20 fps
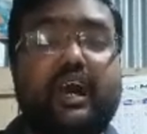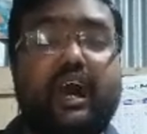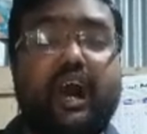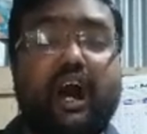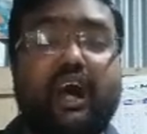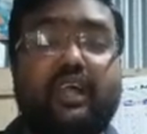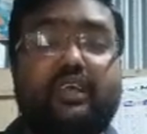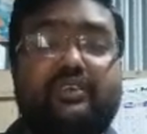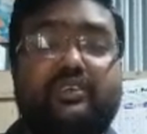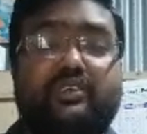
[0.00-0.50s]

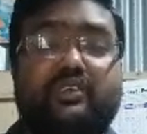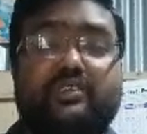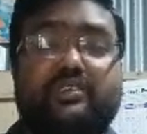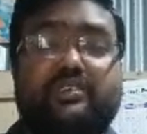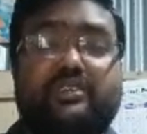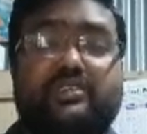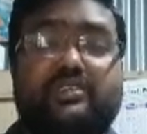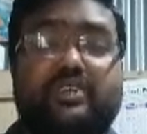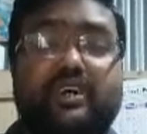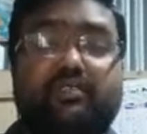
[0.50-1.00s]

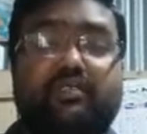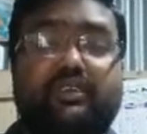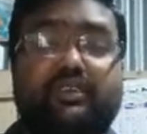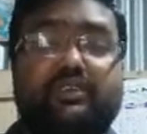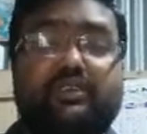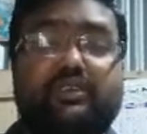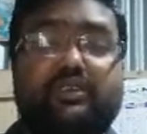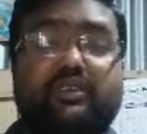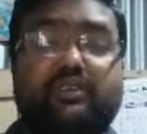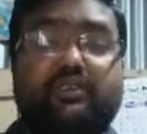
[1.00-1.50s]
AlIdris
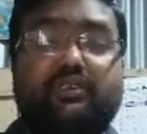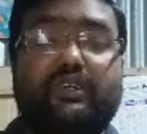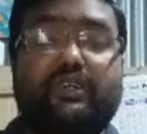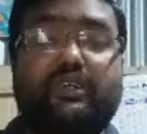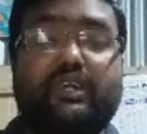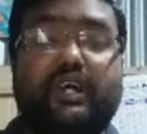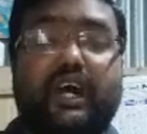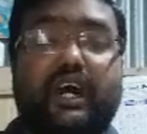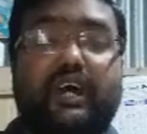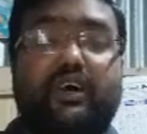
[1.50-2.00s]
traveled
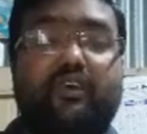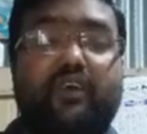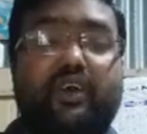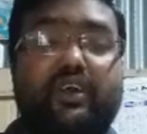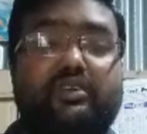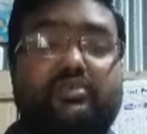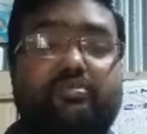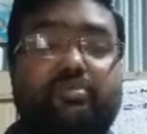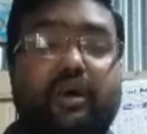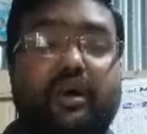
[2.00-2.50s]
over a
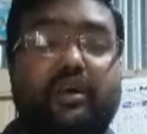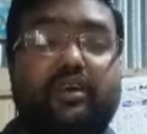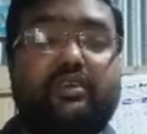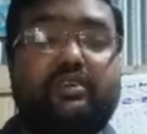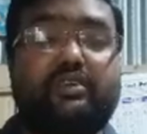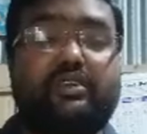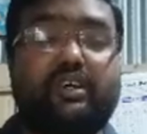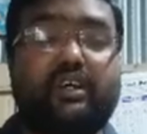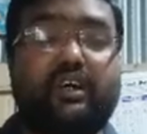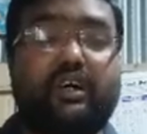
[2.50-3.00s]
great part,
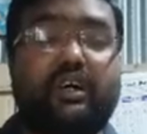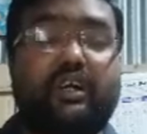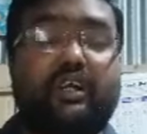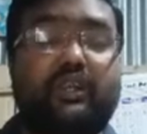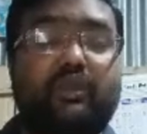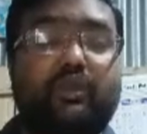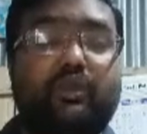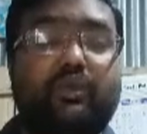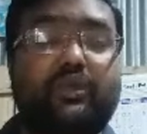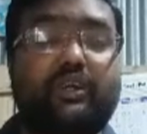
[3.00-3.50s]

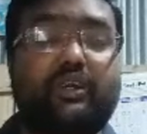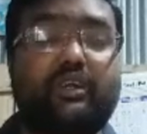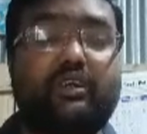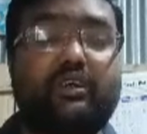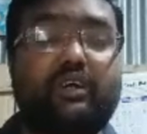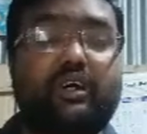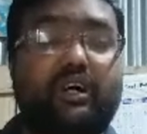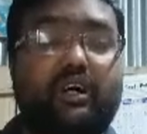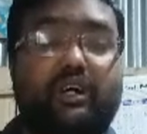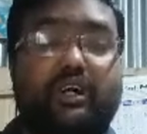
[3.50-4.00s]
including
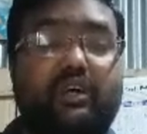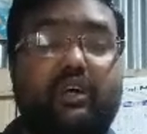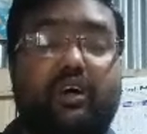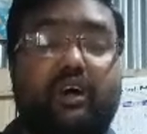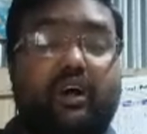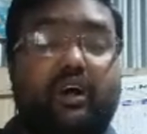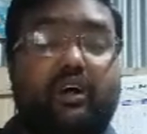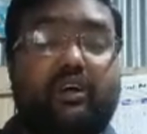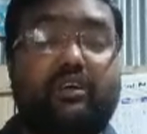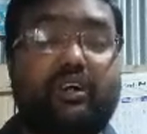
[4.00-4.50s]

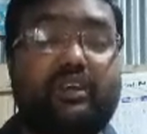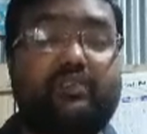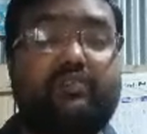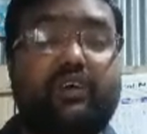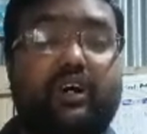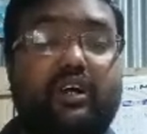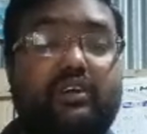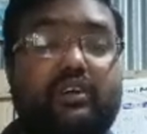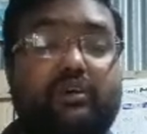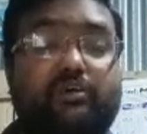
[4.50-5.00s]
a great
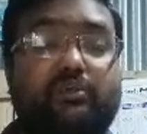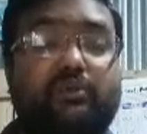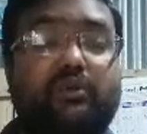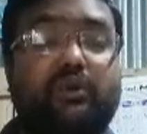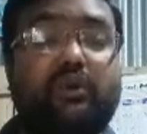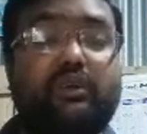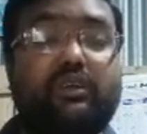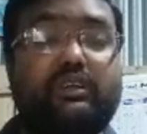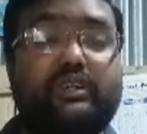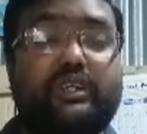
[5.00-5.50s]
part of
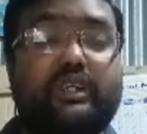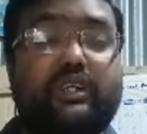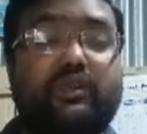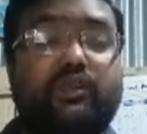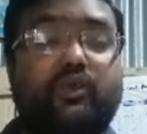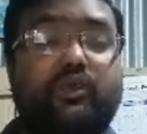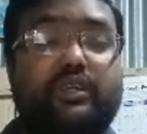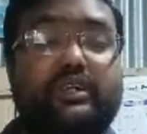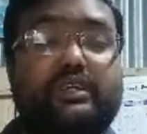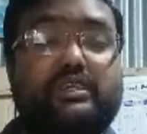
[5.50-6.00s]
world,
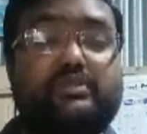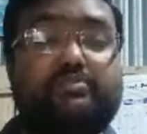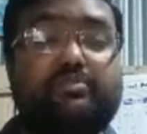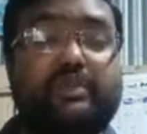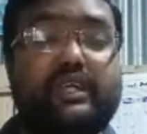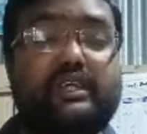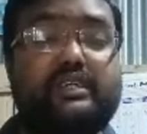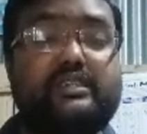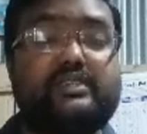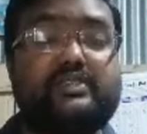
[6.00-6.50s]
including
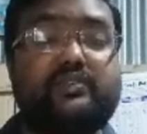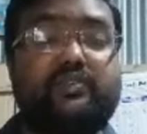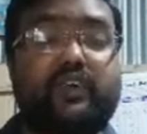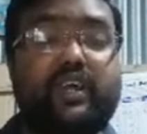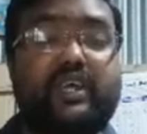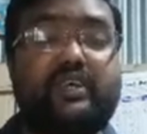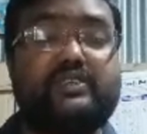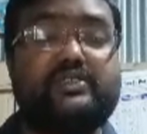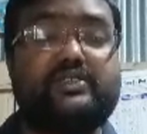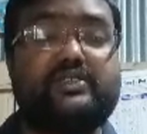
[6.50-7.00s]
Spain,
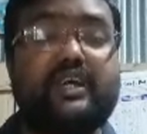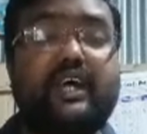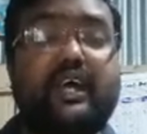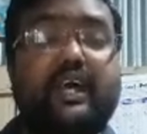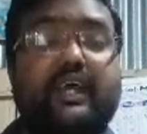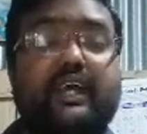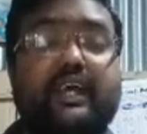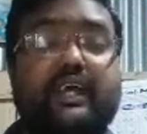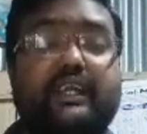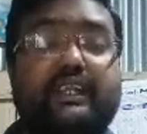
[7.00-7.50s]
France,
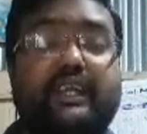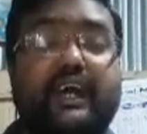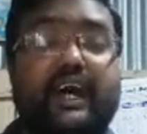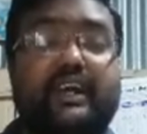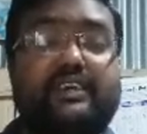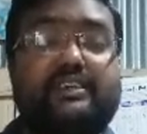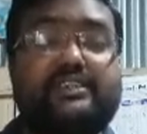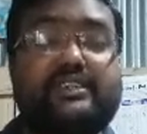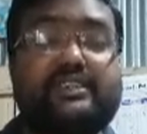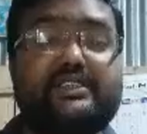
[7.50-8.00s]

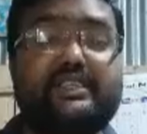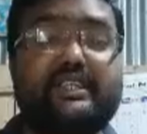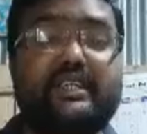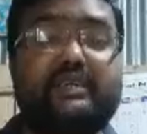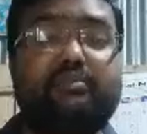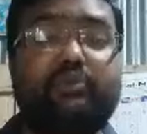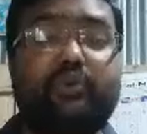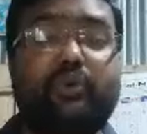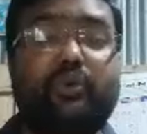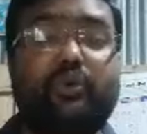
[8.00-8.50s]
England, Sicily,
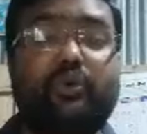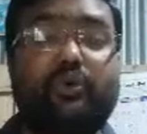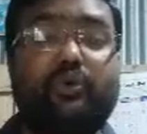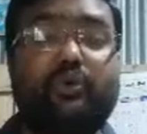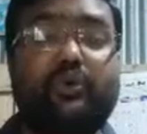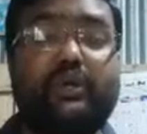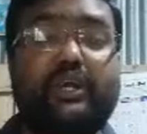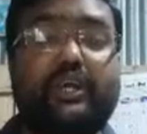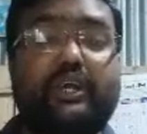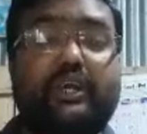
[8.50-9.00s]

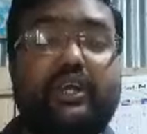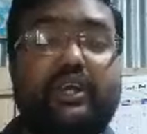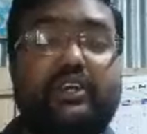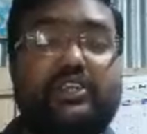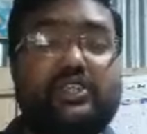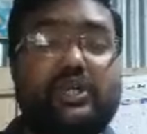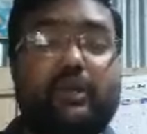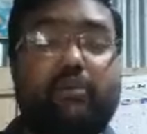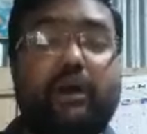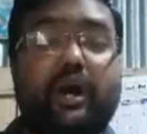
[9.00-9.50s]
Morocco,
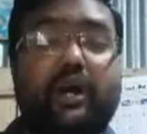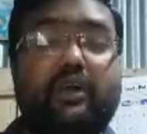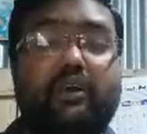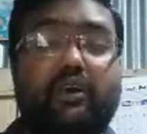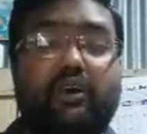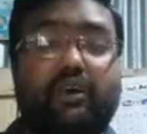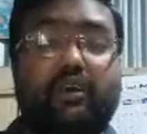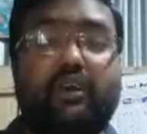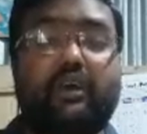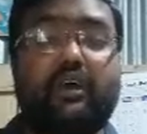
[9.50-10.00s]
Asia
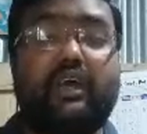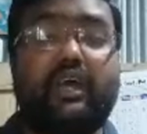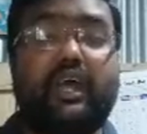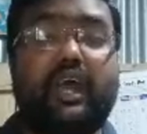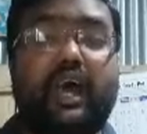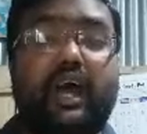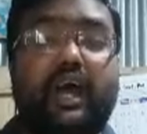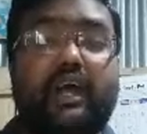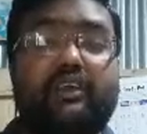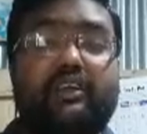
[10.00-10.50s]
Minor,
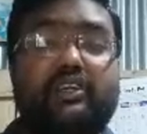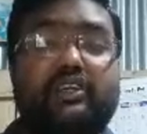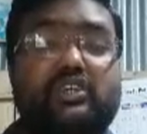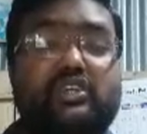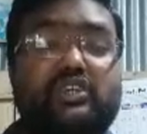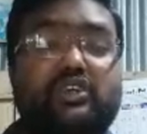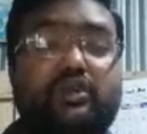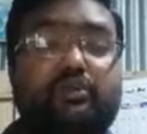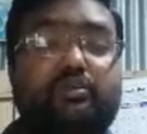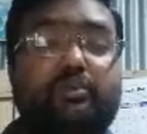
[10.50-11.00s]
and
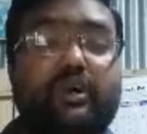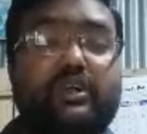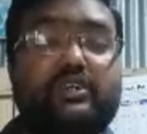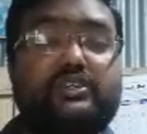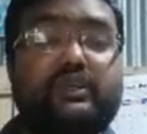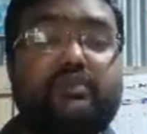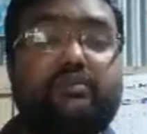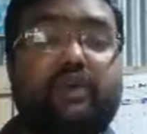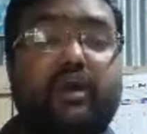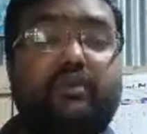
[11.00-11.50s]
interior
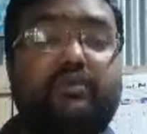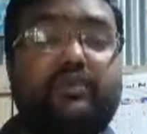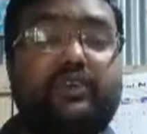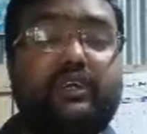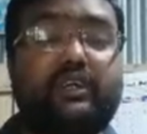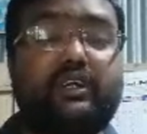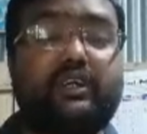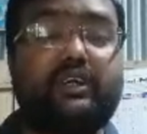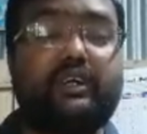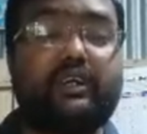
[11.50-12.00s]
parts of
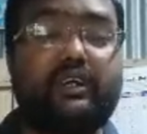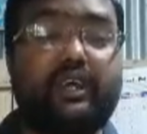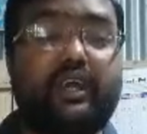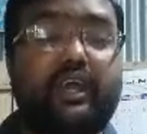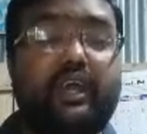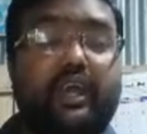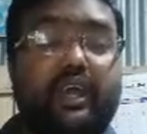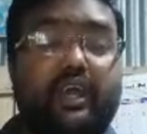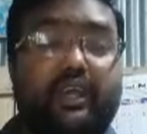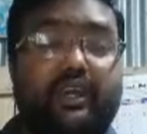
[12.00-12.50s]
Africa.
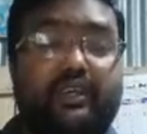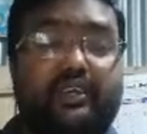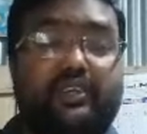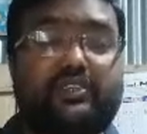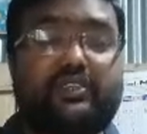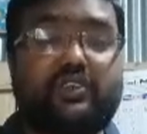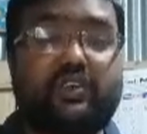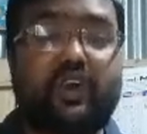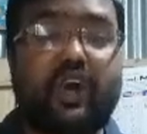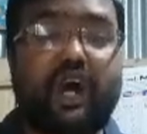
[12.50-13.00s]
He
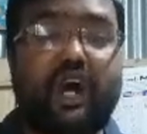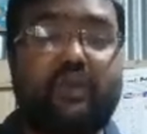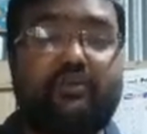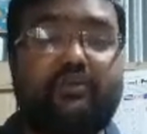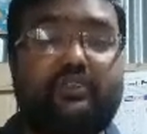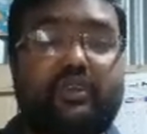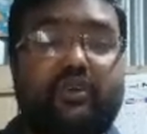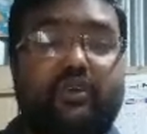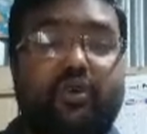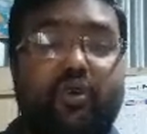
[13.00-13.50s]

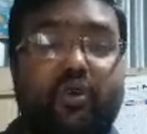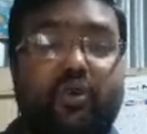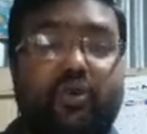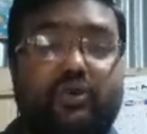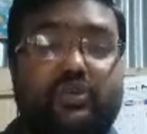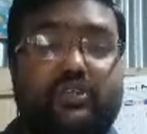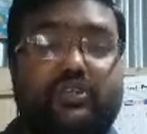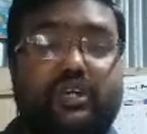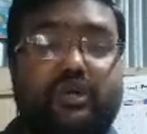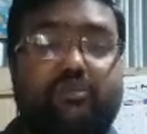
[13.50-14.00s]
described the
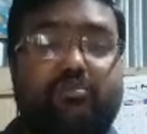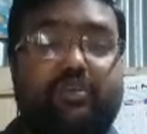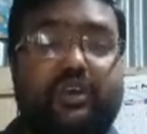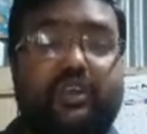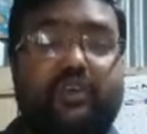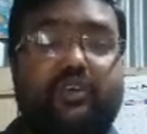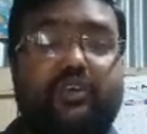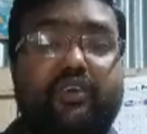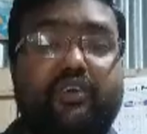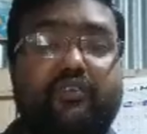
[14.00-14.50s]
course of
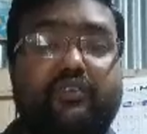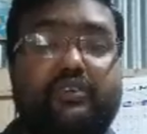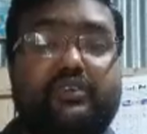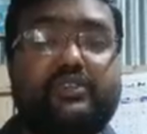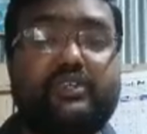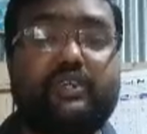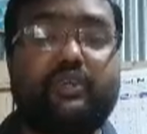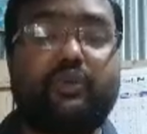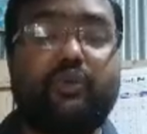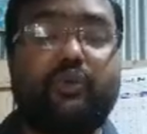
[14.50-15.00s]
many
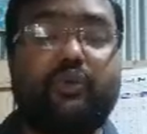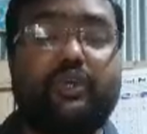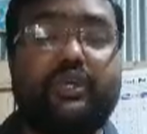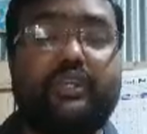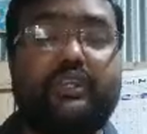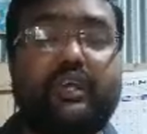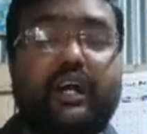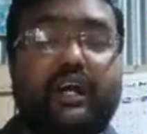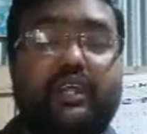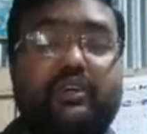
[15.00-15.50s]
rivers,
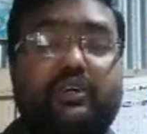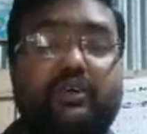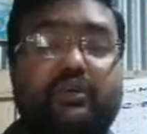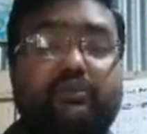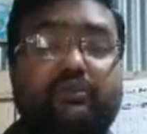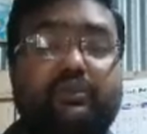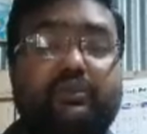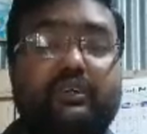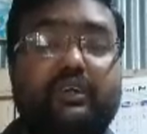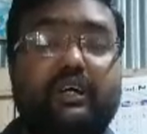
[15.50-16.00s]
including
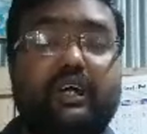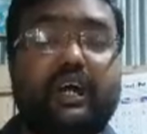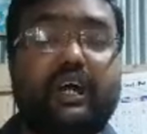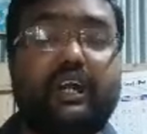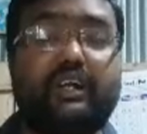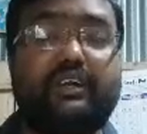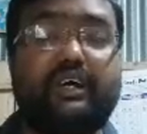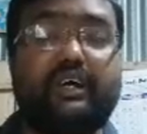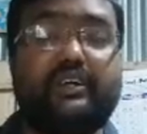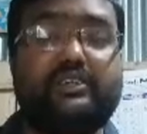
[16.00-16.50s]
Danube
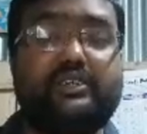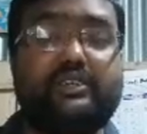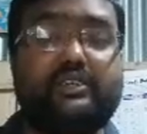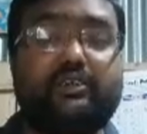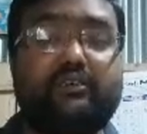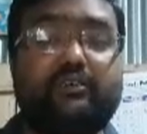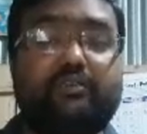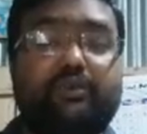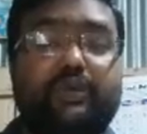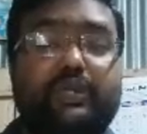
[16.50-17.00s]
and Niger,
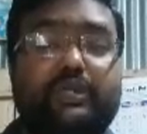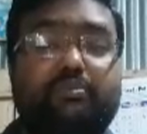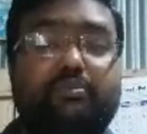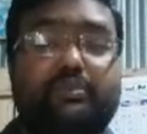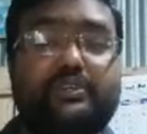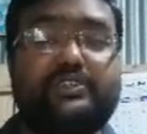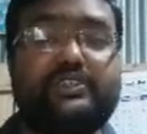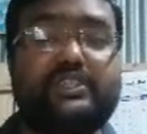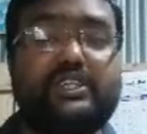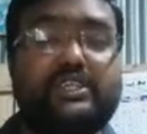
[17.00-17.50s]
with
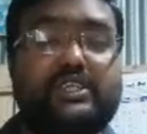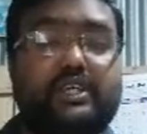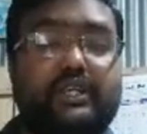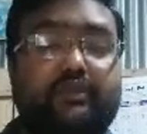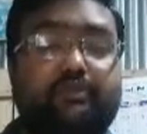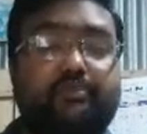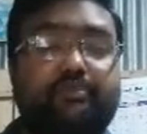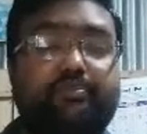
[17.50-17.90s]
precision.